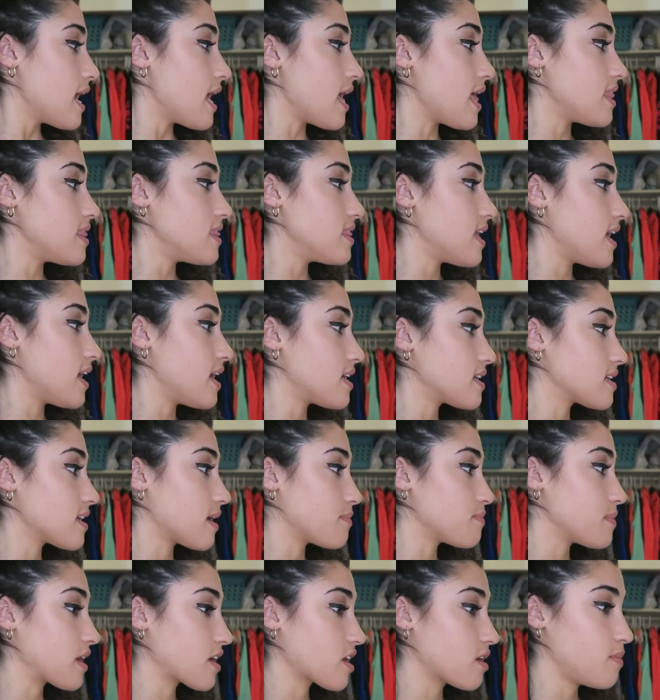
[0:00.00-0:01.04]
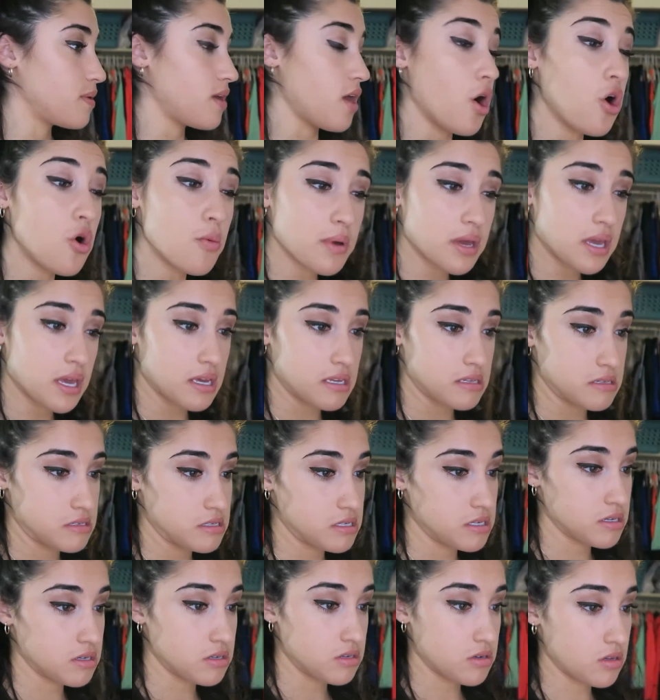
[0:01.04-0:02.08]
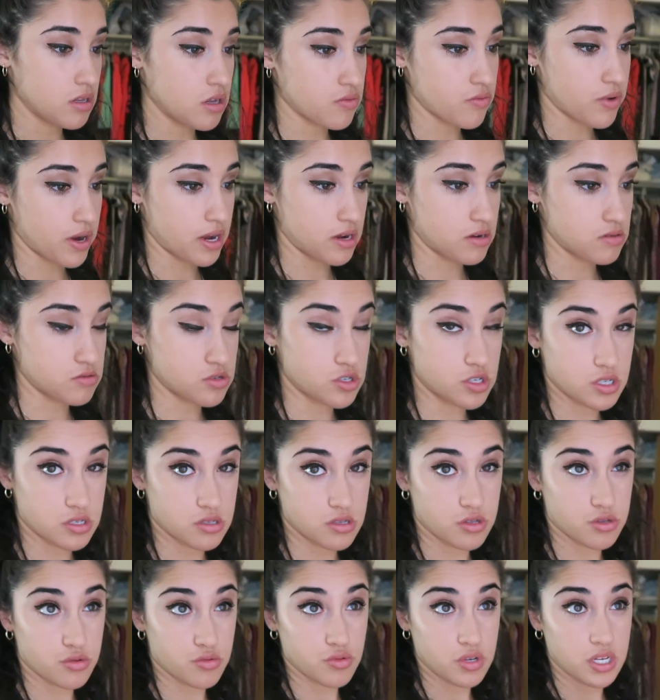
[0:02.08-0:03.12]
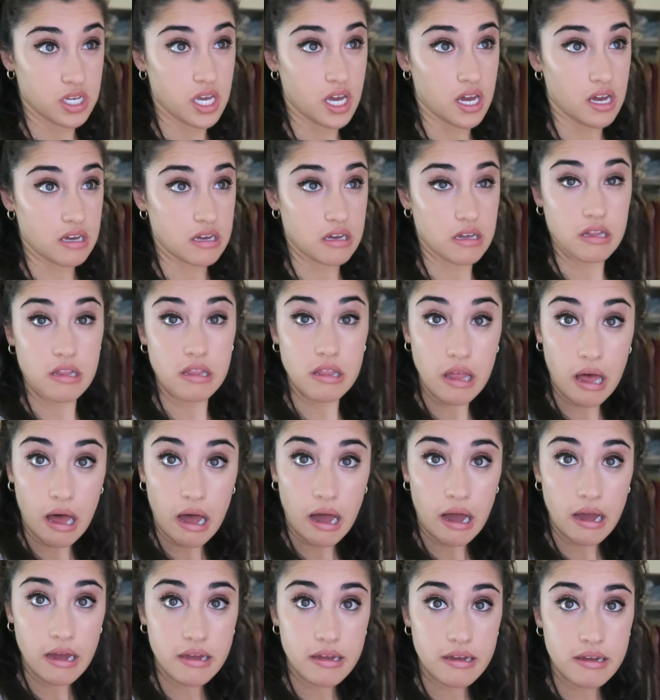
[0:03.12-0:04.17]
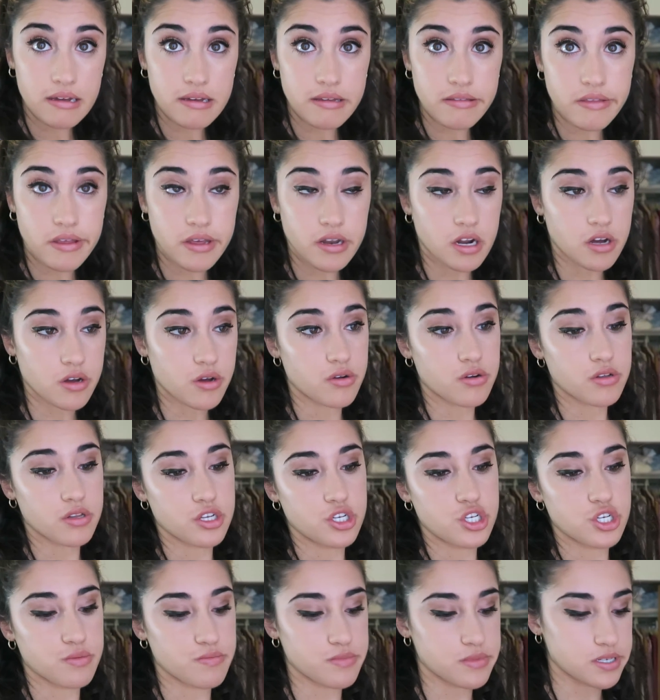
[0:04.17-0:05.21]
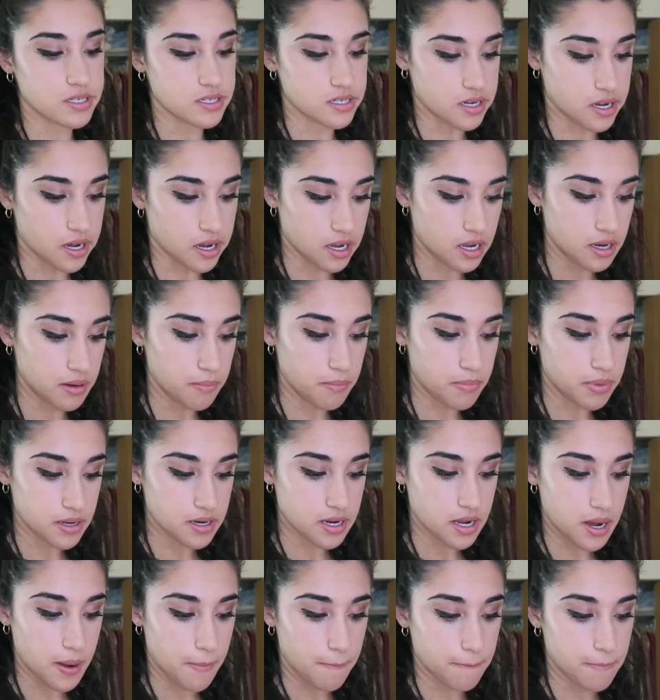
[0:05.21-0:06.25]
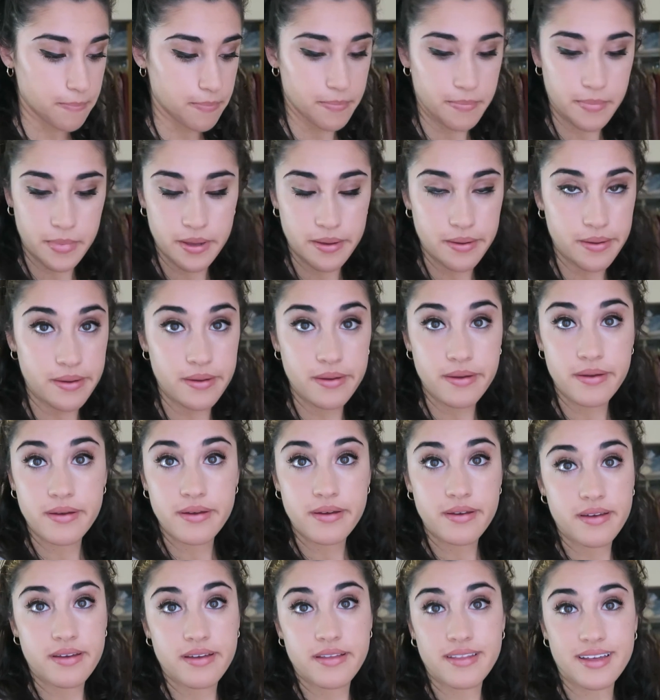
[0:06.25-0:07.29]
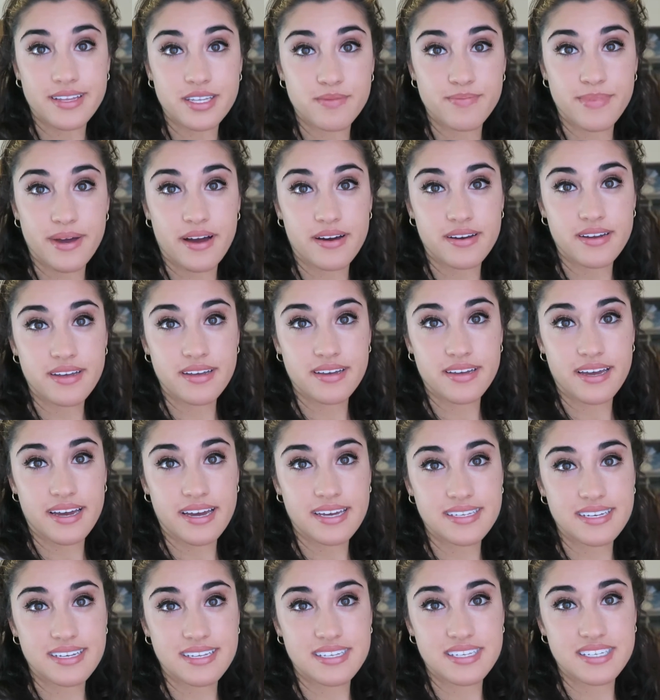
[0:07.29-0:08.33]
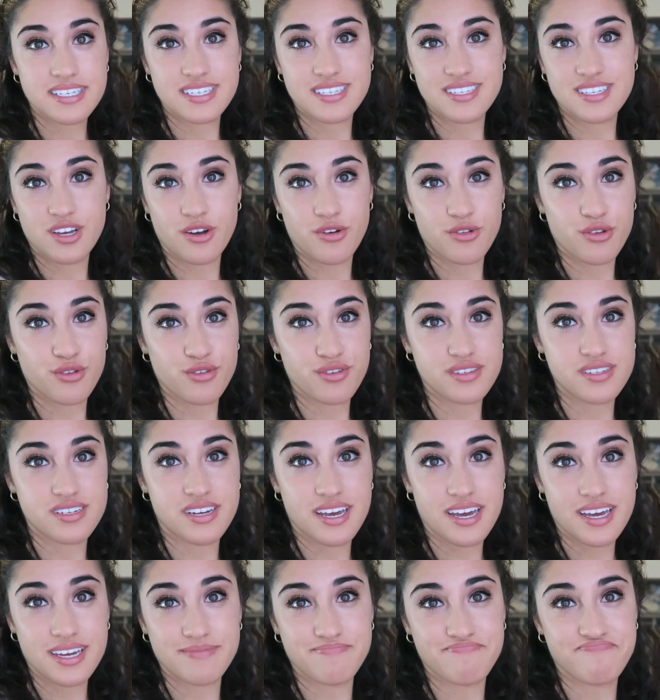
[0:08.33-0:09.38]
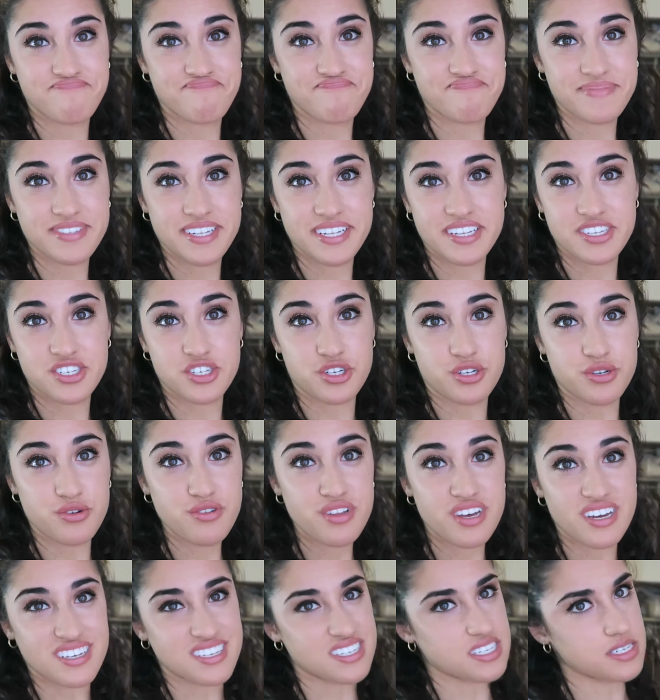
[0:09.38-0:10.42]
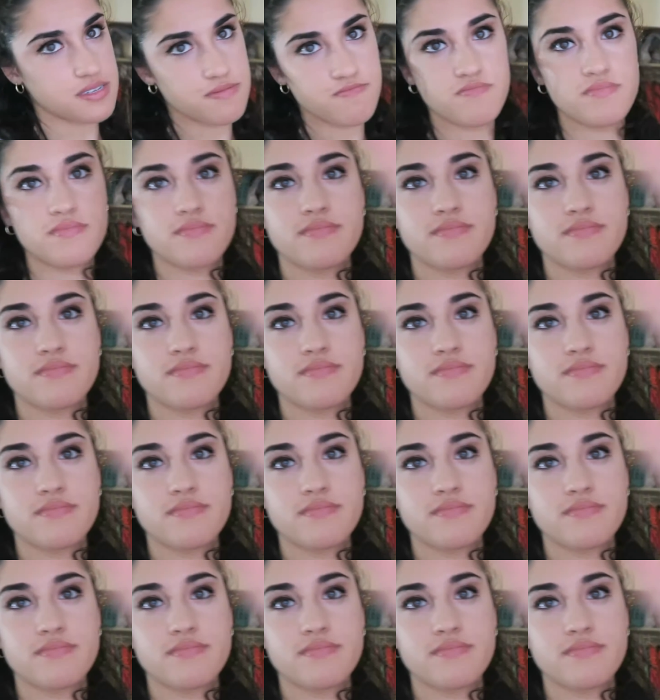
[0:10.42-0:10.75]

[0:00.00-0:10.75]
And then I'm not gonna be home again till around three o'clock, and then I'll go to the gym tonight. But um, that's about it, guys. Let's go through this day. Let's do this.